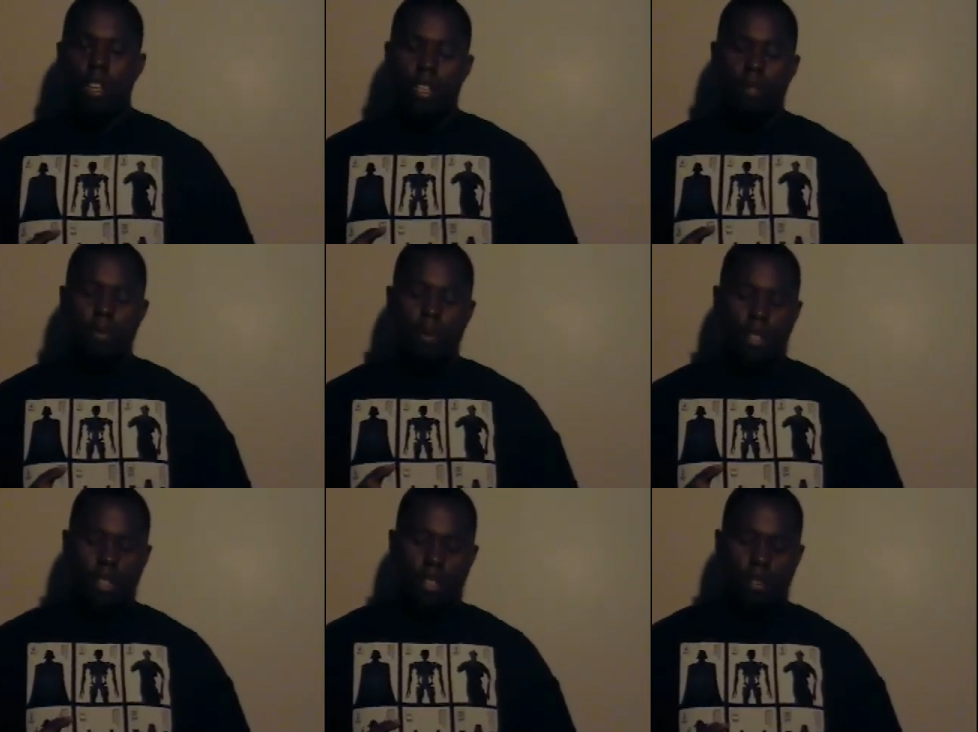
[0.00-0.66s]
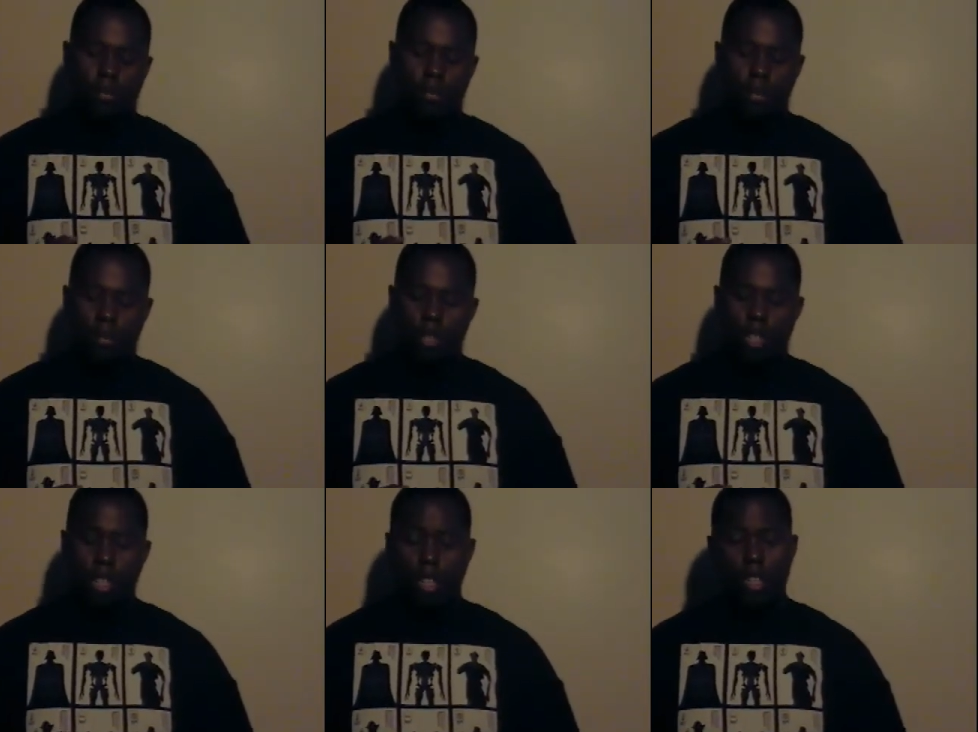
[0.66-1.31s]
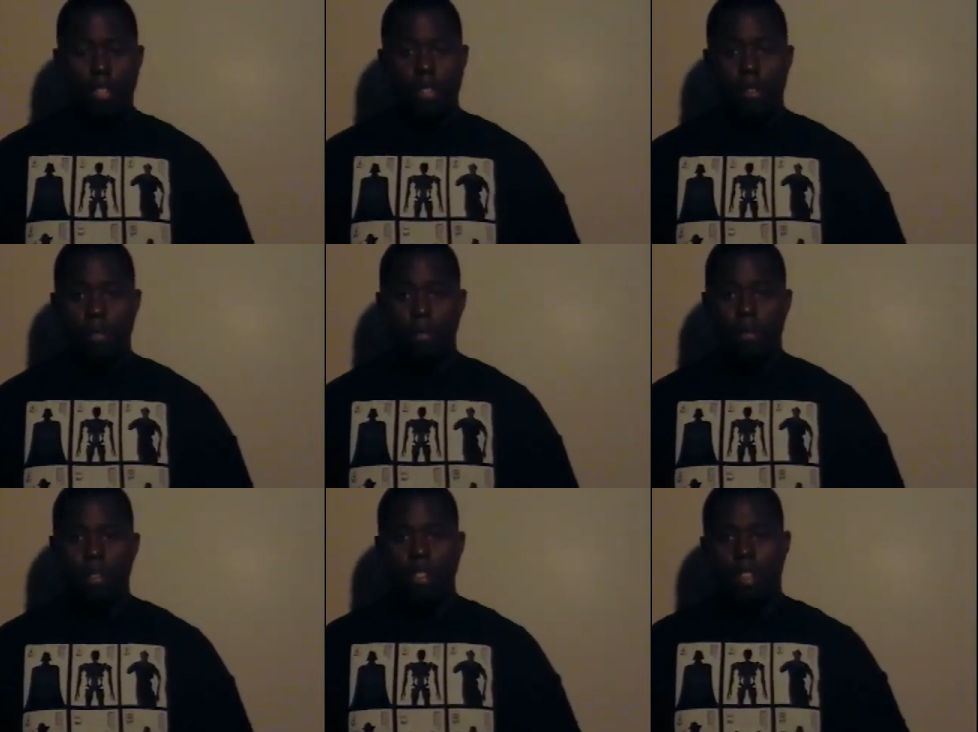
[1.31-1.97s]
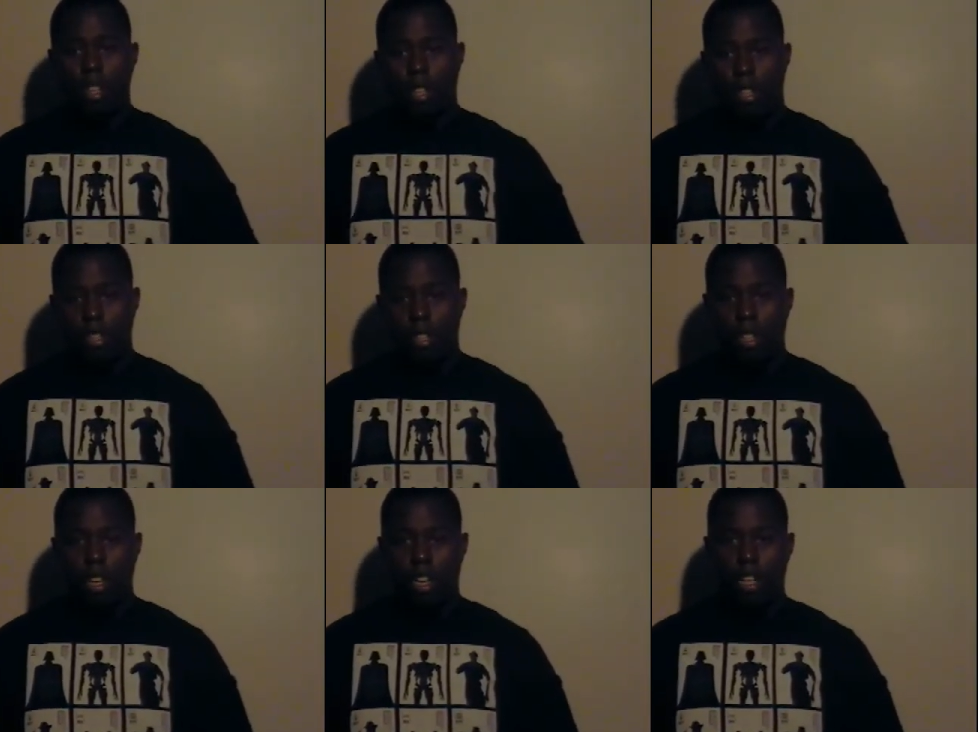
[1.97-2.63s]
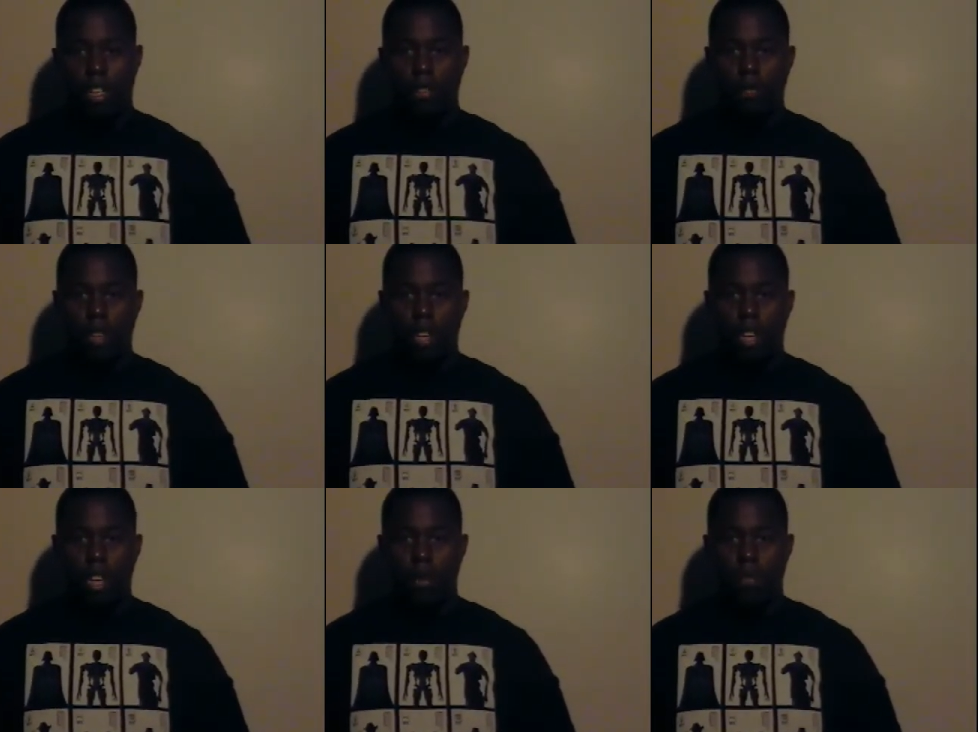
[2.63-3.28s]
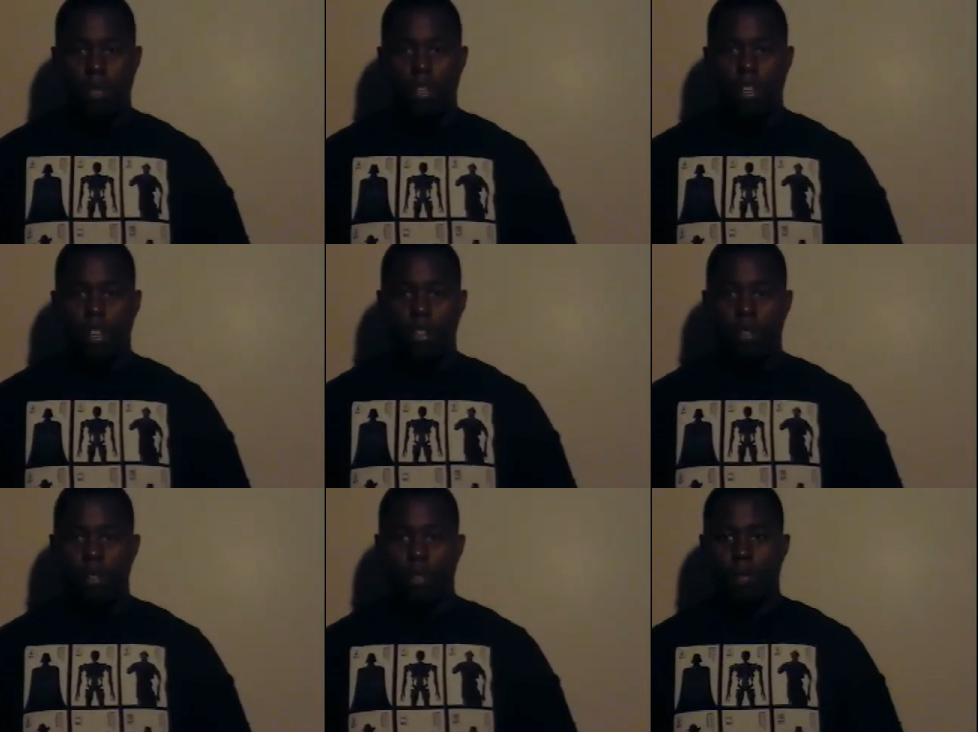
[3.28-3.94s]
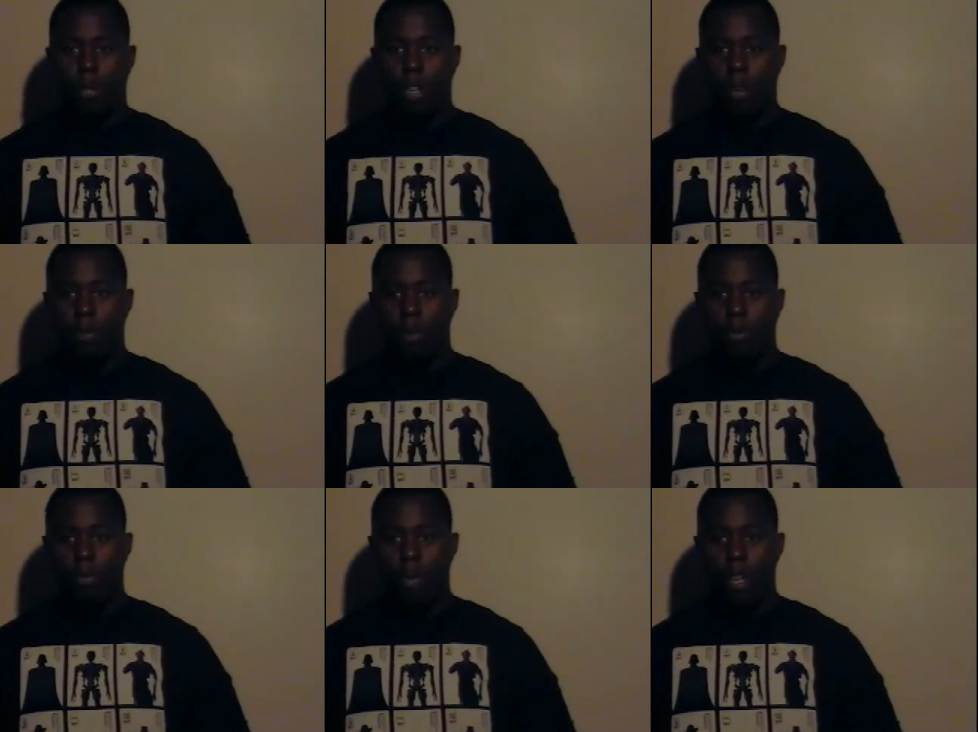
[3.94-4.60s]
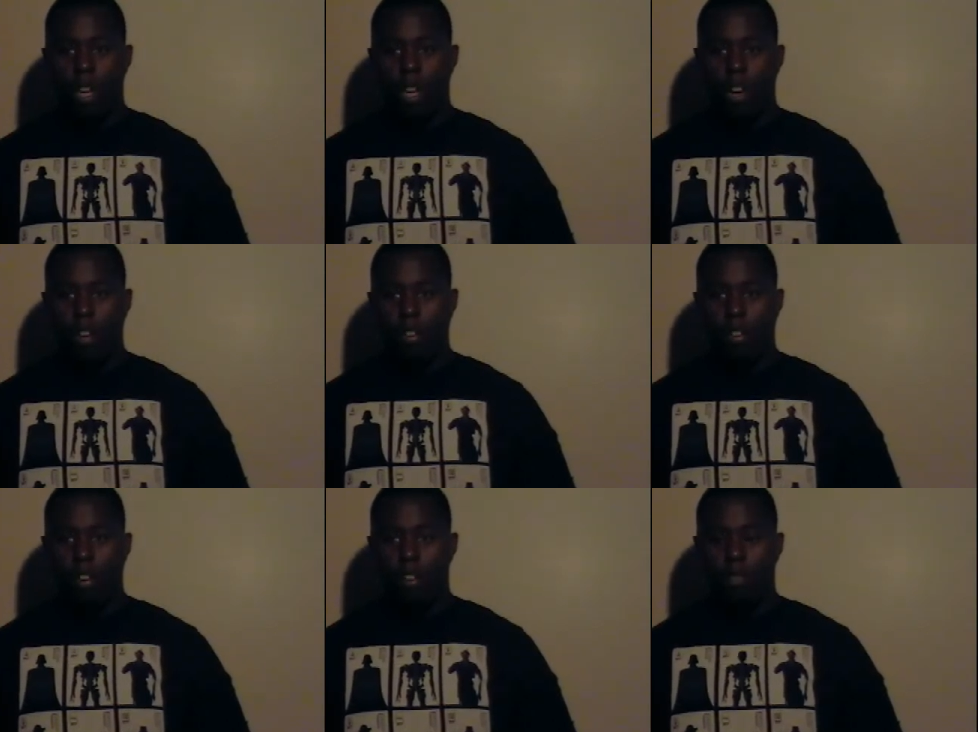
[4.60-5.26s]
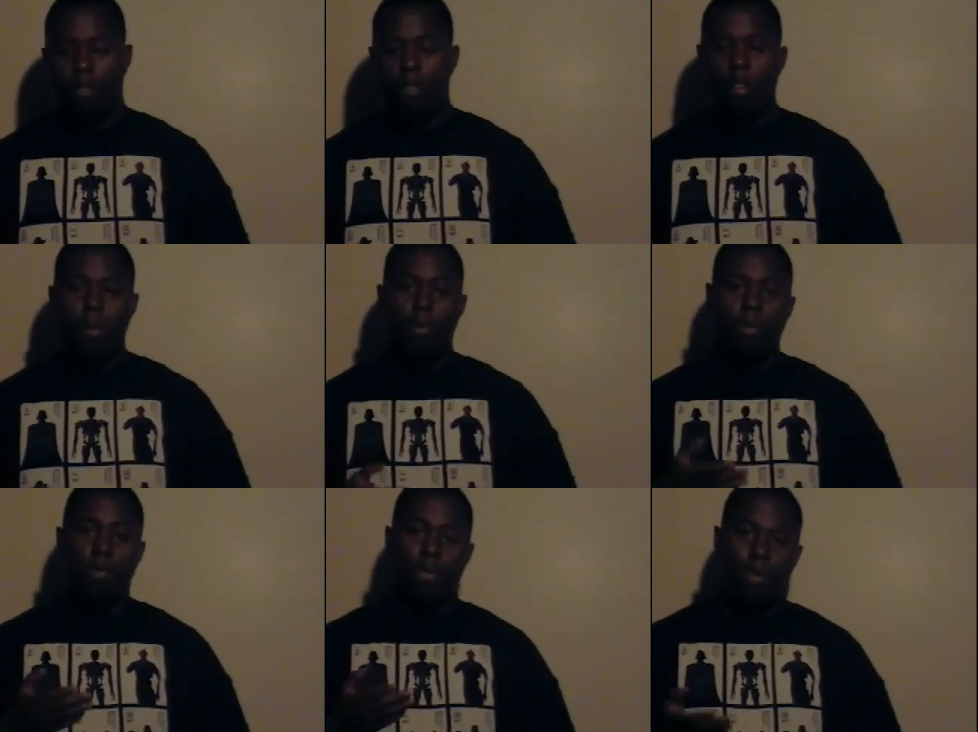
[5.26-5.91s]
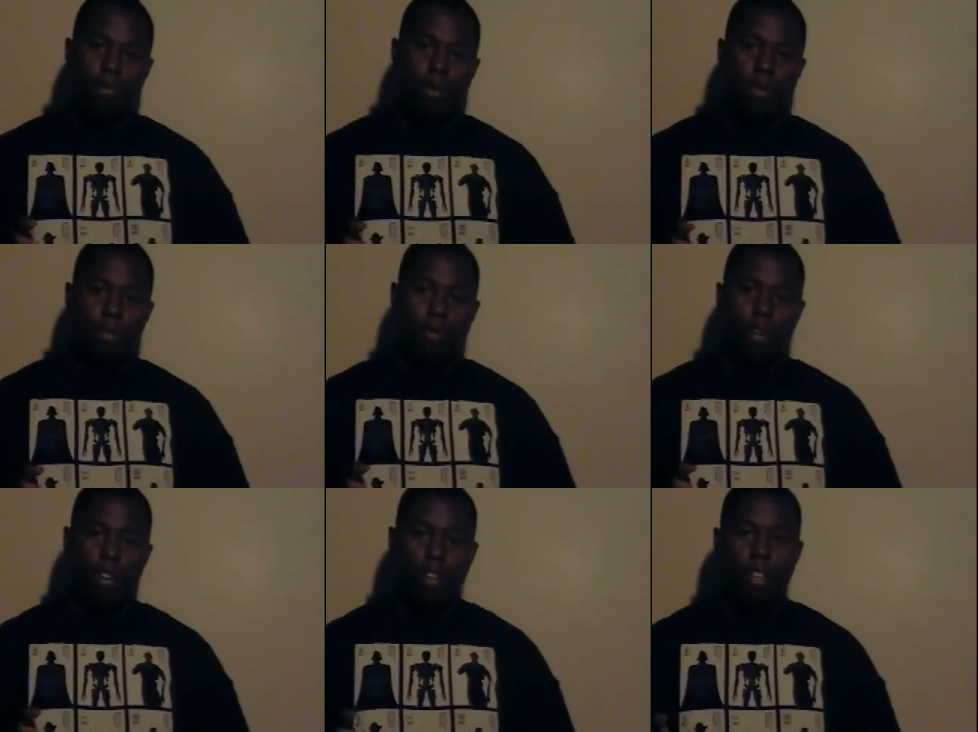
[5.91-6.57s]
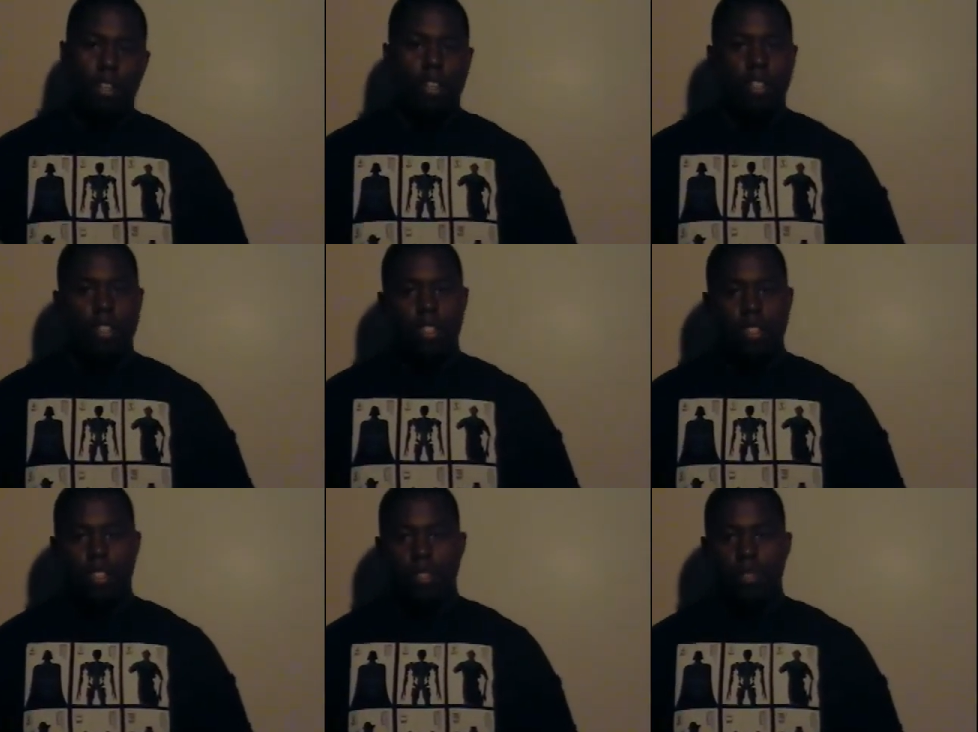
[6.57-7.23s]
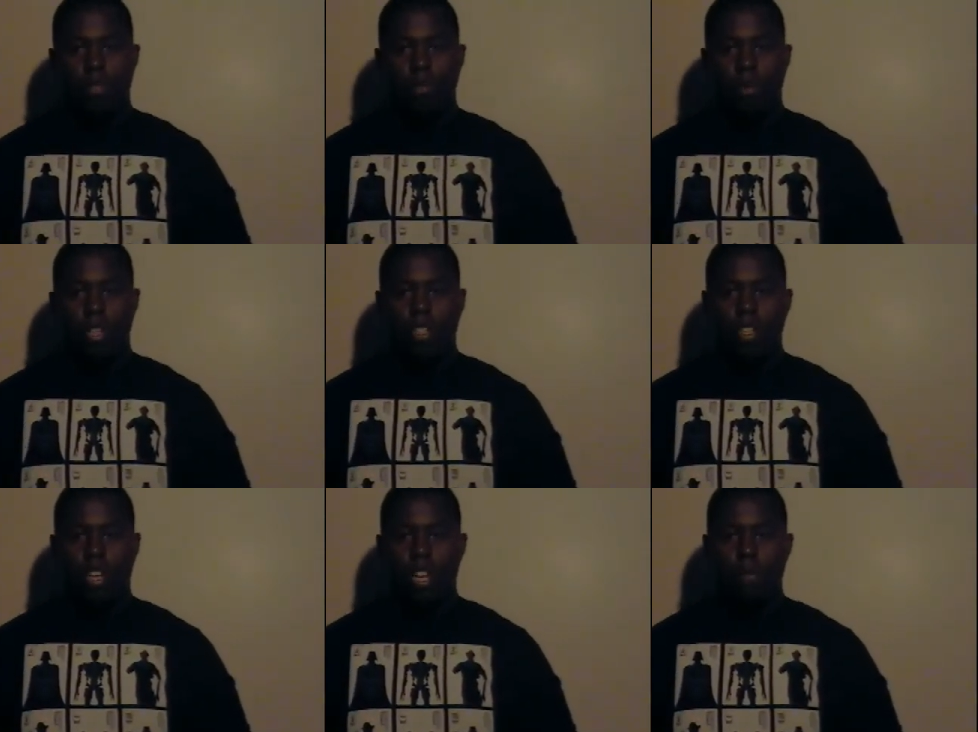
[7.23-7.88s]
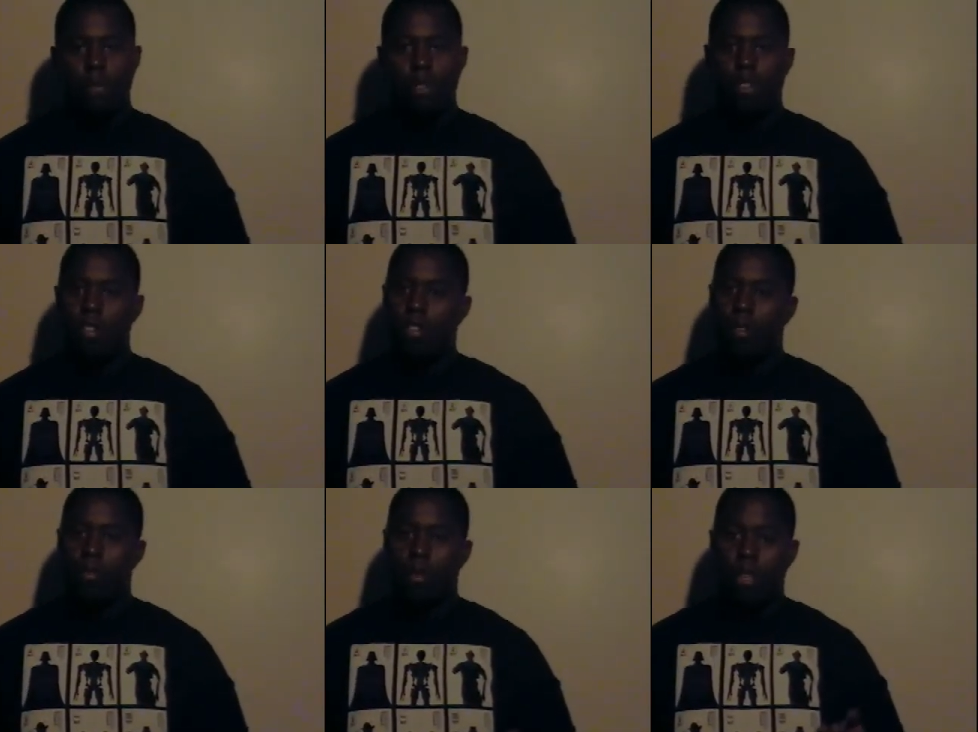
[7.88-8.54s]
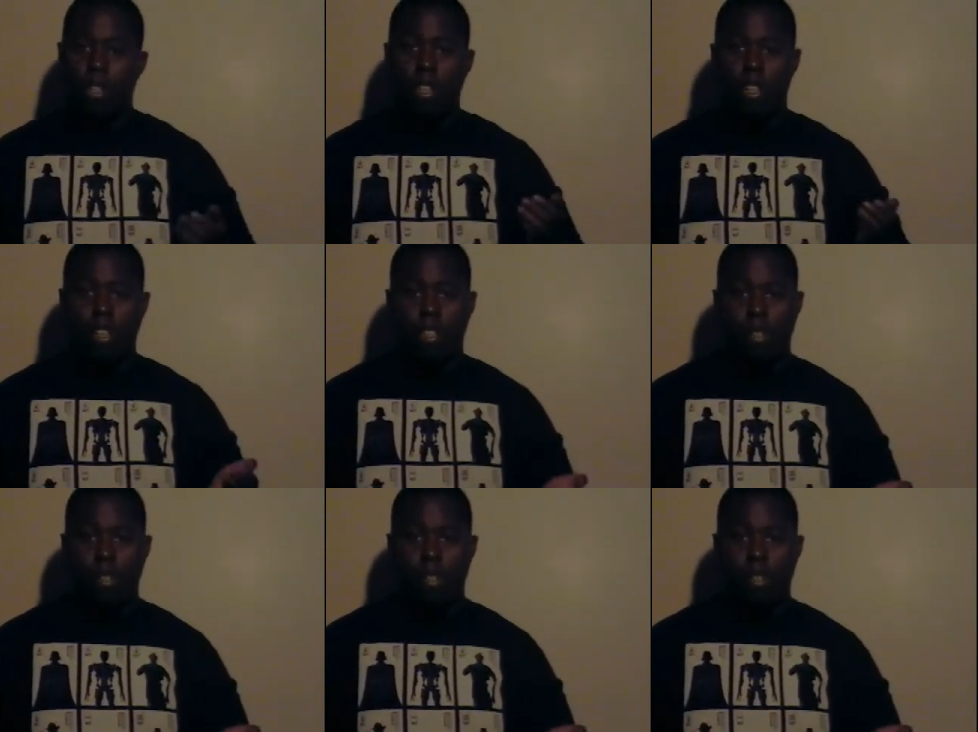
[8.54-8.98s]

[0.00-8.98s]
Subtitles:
It's pretty simple to get into, and there's a lot of different game scenarios to play when you're playing airsoft, but for the most part, the two main types are military